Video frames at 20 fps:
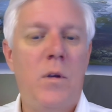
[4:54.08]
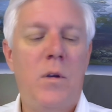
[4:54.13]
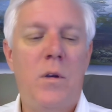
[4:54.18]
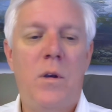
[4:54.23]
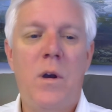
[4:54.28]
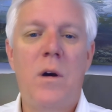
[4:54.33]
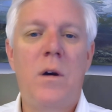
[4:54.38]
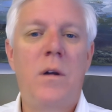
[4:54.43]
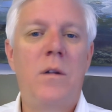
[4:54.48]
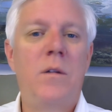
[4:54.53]

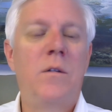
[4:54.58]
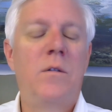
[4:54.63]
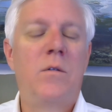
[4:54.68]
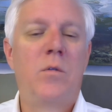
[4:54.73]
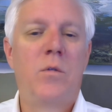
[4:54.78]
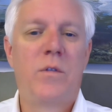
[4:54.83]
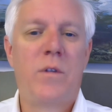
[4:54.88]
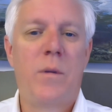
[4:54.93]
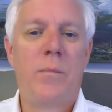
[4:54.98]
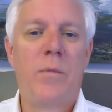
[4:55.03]
guns
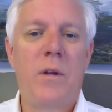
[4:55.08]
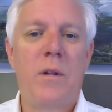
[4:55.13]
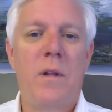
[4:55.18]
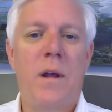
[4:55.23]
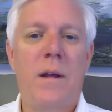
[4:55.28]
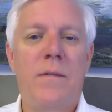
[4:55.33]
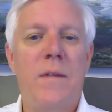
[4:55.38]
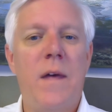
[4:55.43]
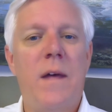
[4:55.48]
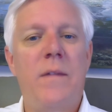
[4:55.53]
or something
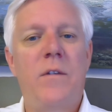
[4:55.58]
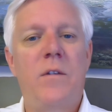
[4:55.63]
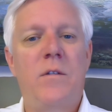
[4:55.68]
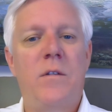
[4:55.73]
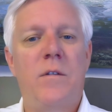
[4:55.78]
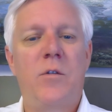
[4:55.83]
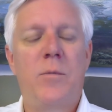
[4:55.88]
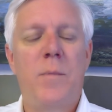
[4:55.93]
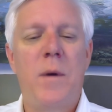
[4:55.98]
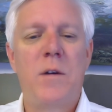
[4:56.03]
like that that's
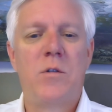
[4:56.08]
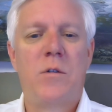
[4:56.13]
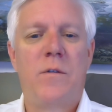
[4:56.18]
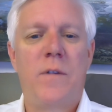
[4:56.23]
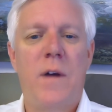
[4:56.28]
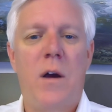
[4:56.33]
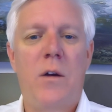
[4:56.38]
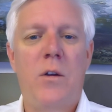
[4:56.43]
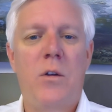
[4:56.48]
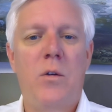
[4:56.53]
a special
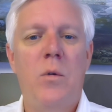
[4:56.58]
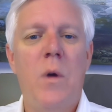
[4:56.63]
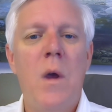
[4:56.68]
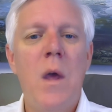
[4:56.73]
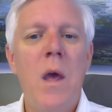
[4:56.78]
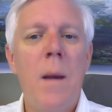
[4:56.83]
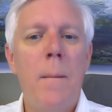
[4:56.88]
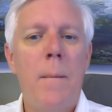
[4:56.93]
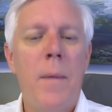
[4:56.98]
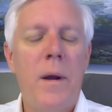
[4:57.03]
value.
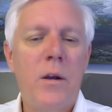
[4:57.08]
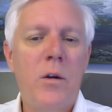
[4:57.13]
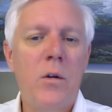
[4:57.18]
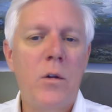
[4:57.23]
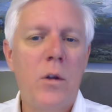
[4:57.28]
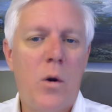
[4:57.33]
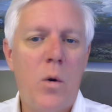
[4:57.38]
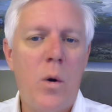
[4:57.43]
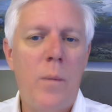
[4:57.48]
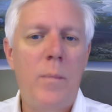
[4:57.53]

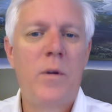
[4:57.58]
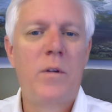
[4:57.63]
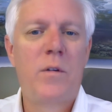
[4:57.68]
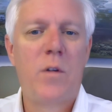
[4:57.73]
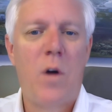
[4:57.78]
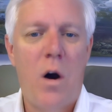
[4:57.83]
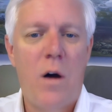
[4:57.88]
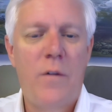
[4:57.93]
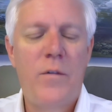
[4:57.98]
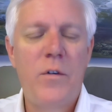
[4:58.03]
Medical equipment is
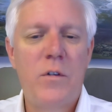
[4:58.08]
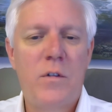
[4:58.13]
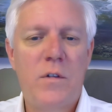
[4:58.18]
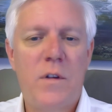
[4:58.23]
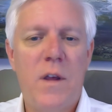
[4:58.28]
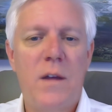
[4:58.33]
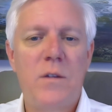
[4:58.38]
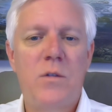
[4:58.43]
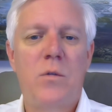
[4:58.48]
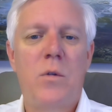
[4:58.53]
often
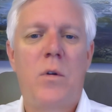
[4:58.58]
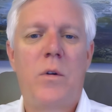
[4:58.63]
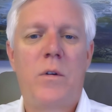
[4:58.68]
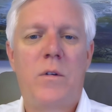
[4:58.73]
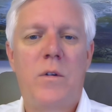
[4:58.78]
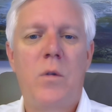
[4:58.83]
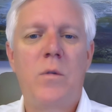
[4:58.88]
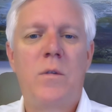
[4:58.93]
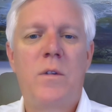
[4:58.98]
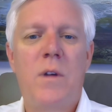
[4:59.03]
scheduled on
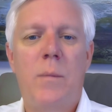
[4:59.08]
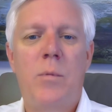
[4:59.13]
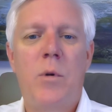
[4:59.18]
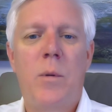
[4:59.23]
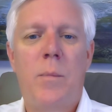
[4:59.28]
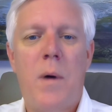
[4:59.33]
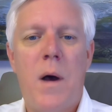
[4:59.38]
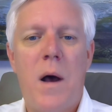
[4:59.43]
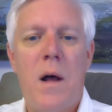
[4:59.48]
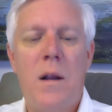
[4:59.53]
its own
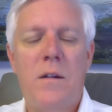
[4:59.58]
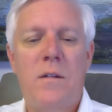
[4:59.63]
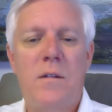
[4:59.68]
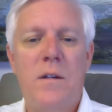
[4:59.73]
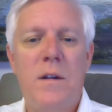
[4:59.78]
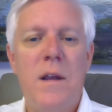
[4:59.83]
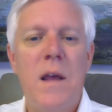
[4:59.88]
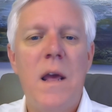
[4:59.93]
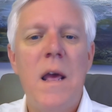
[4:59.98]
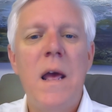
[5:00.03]
separate
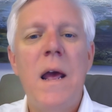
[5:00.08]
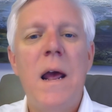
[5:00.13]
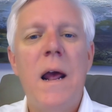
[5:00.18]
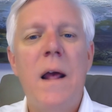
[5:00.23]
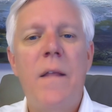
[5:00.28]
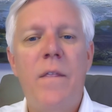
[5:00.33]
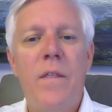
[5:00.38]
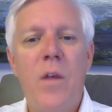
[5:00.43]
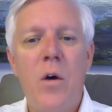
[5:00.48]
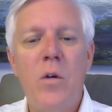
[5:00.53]
policy,
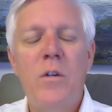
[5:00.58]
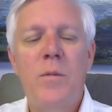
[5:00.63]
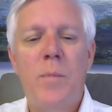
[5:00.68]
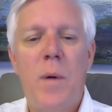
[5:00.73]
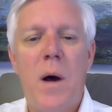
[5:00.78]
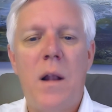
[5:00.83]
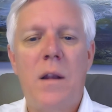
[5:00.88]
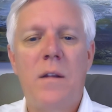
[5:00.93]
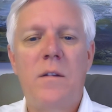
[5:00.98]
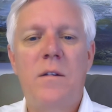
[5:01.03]
And those
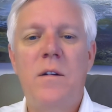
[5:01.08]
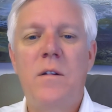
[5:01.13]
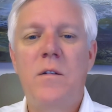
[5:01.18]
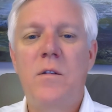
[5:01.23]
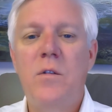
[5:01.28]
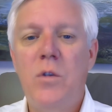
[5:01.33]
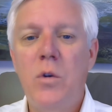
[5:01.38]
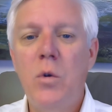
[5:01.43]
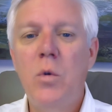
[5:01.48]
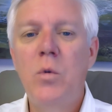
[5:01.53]

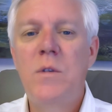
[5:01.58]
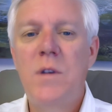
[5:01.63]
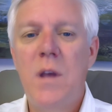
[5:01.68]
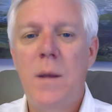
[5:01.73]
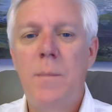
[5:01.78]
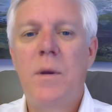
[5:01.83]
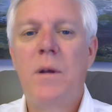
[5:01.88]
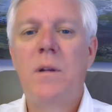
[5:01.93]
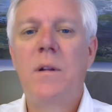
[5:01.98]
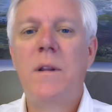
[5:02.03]
policies do
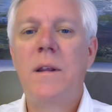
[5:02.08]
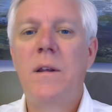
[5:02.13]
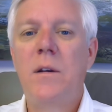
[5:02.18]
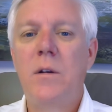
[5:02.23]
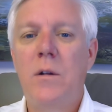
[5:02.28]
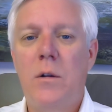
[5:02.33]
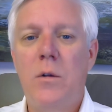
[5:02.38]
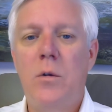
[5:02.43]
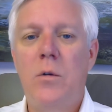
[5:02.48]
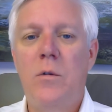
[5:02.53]
typically
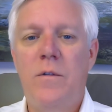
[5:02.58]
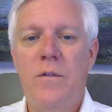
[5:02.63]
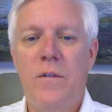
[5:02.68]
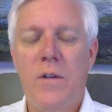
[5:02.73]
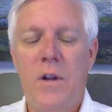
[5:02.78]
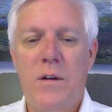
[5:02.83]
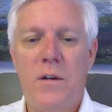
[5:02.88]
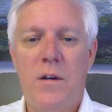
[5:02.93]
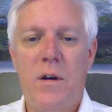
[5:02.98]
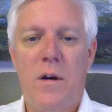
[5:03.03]
include
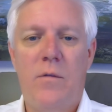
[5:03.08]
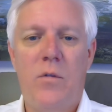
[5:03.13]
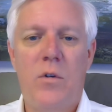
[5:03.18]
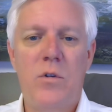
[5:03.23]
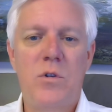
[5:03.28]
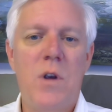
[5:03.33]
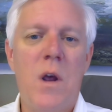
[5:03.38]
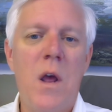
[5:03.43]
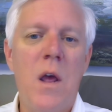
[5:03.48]
flood coverage.